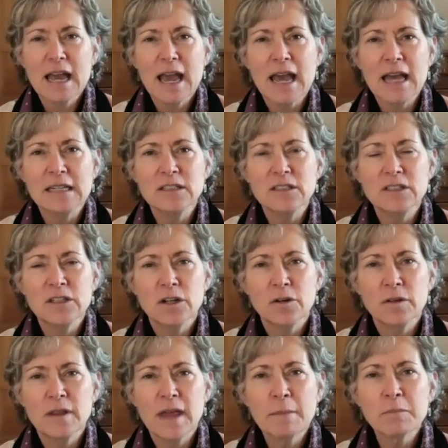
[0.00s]
And so
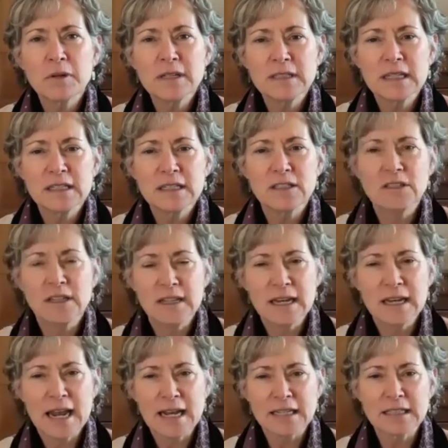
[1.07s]
that brings us to the
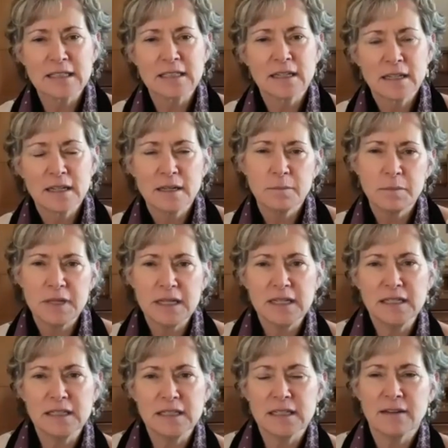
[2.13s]
next
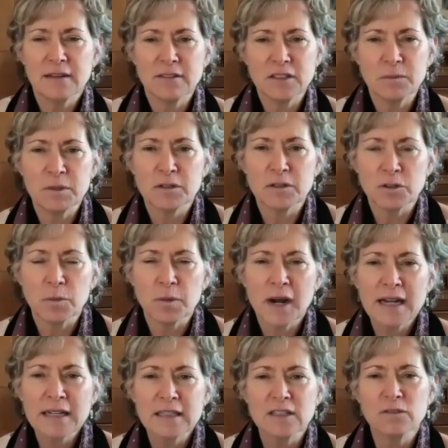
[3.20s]
piece of a spiritual
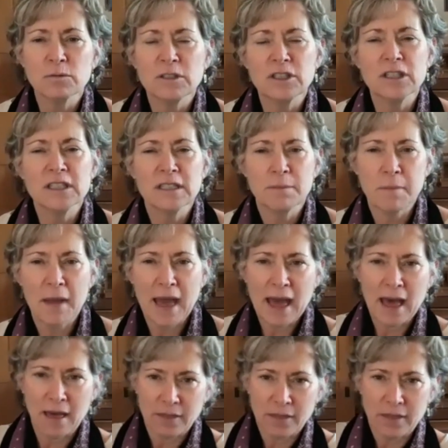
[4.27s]
practice, which is the
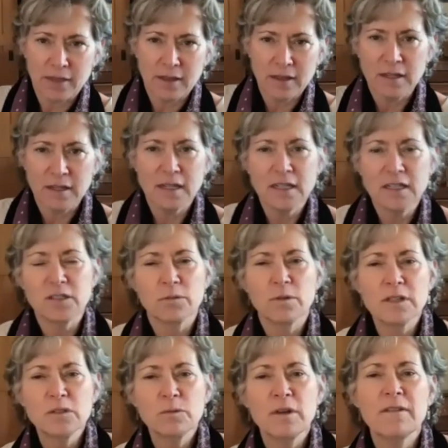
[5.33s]
path. So
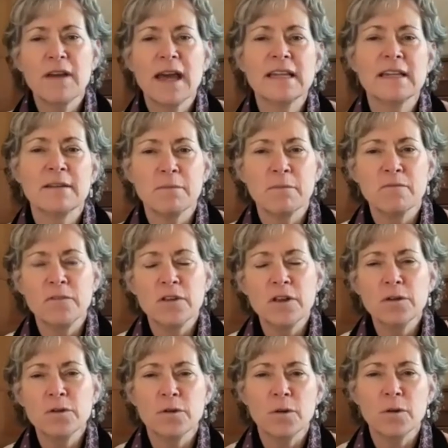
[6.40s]
once we've had the
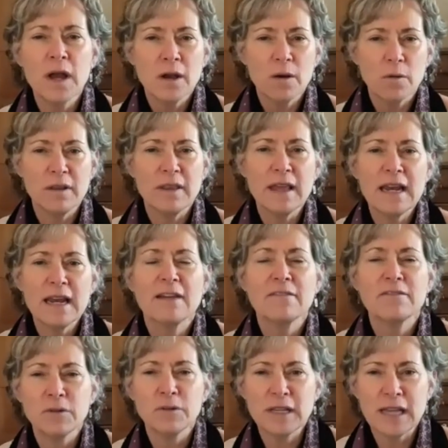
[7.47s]
view, we then have
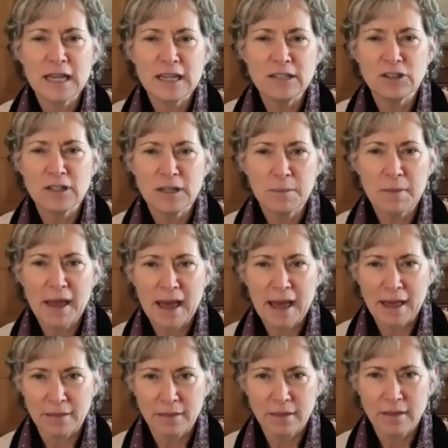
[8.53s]
to engage in the
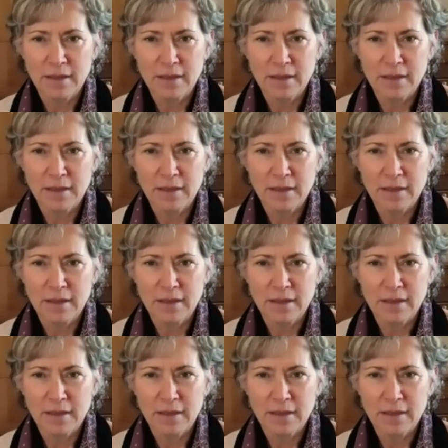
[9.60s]
path.